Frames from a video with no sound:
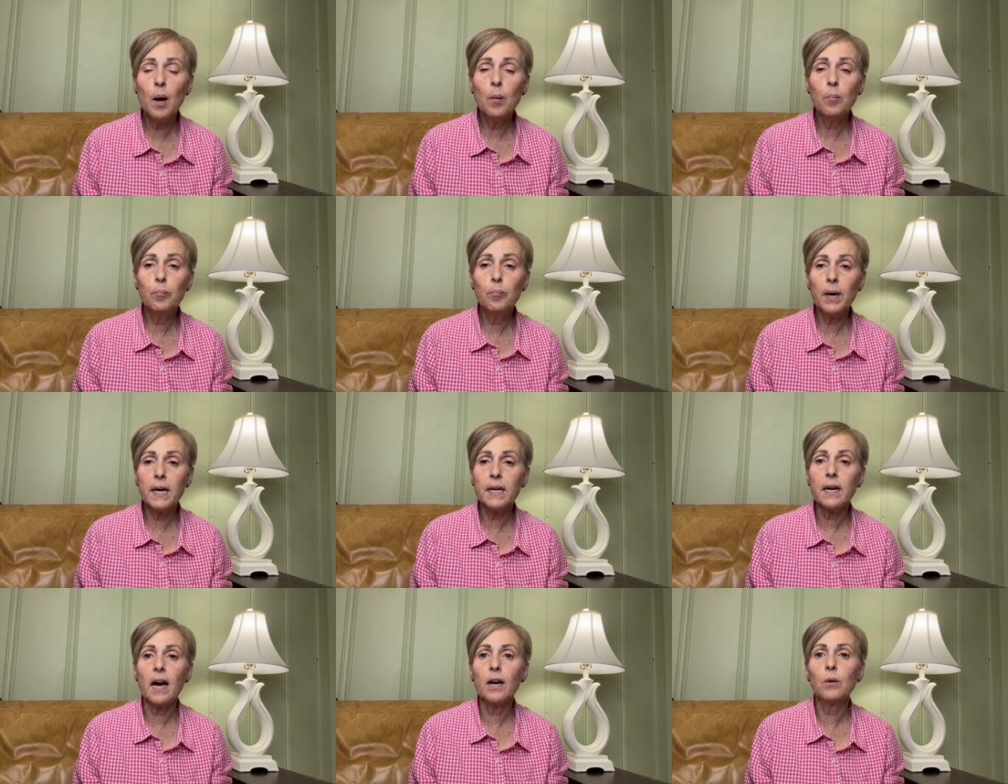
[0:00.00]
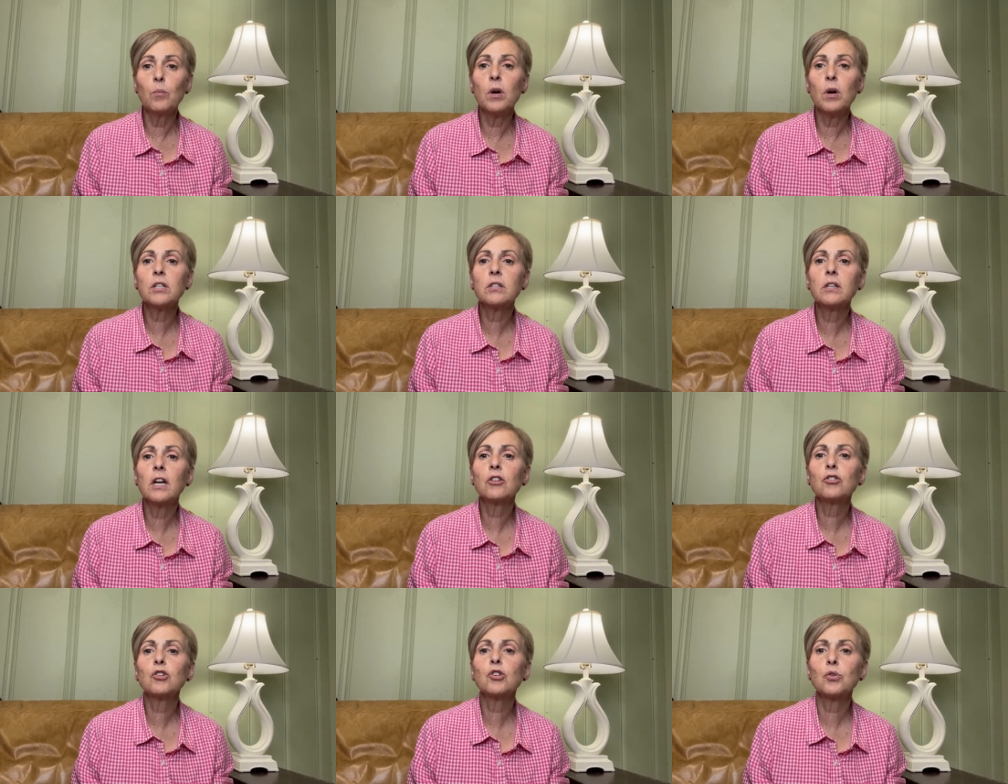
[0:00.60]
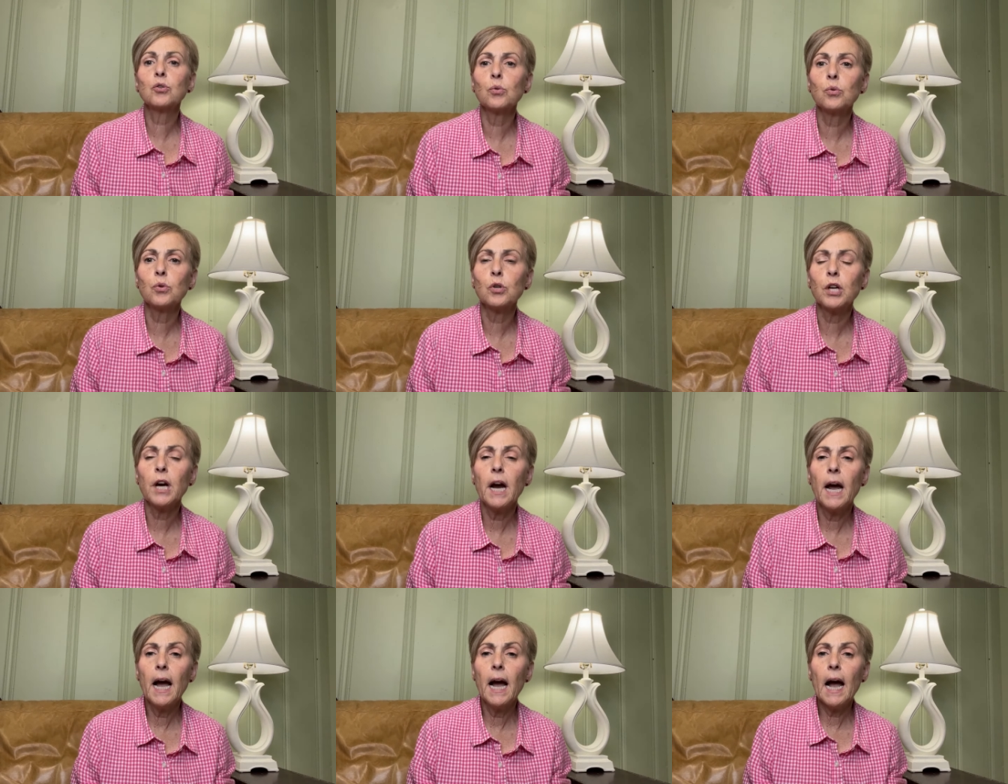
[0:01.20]
but I was not
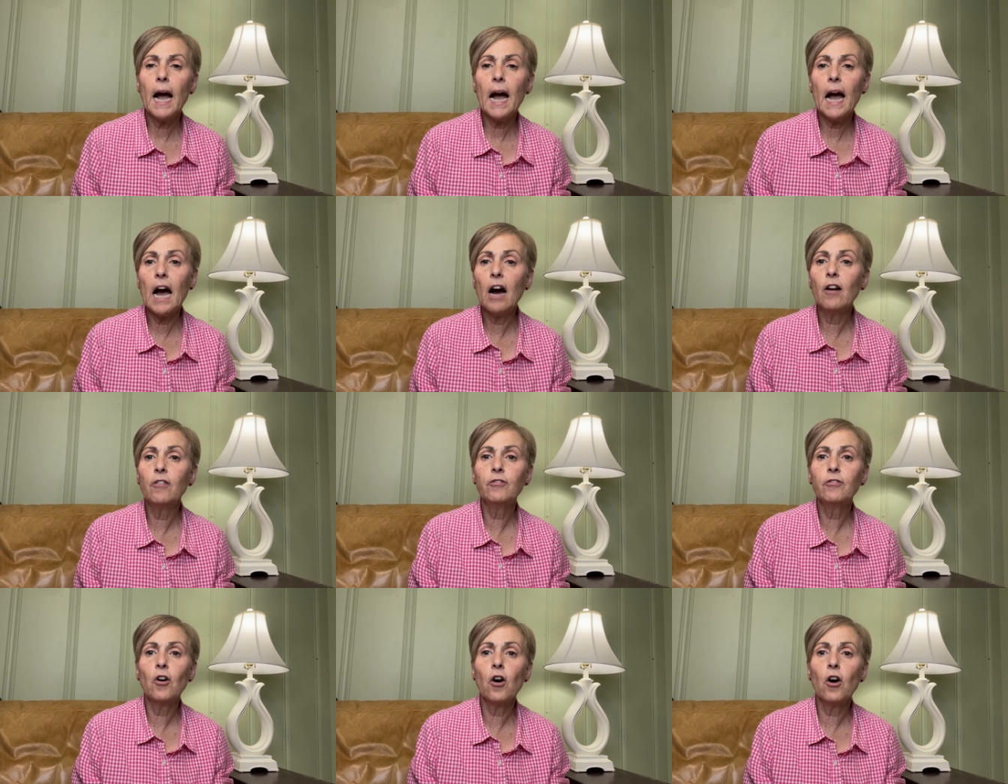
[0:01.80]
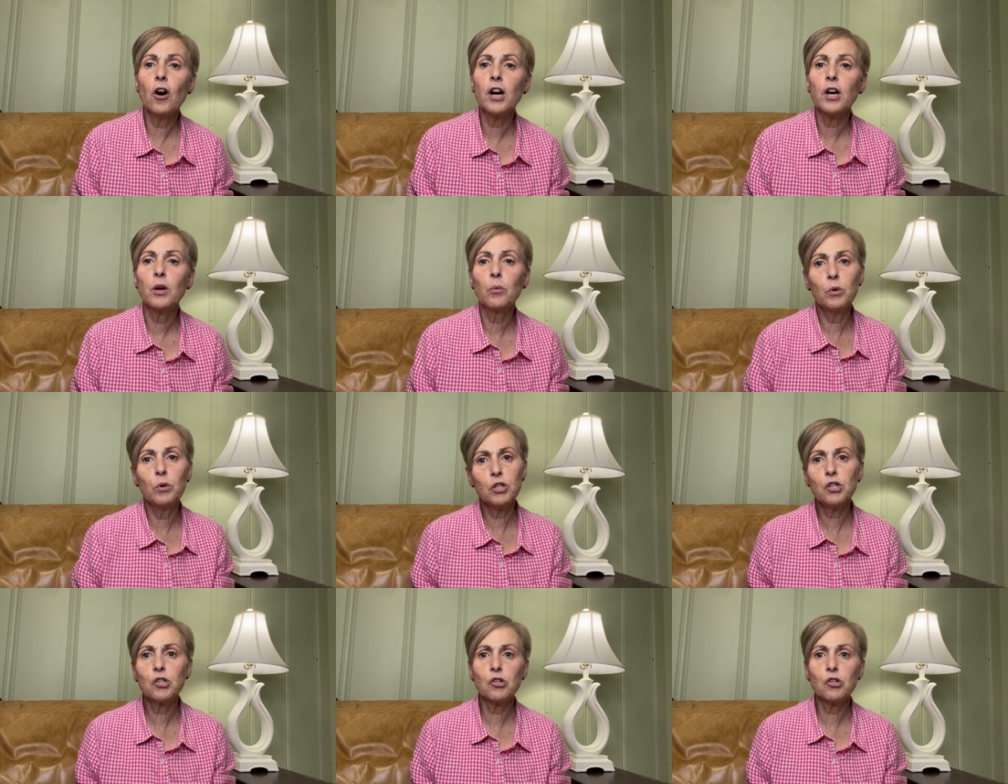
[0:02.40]
sure how far in which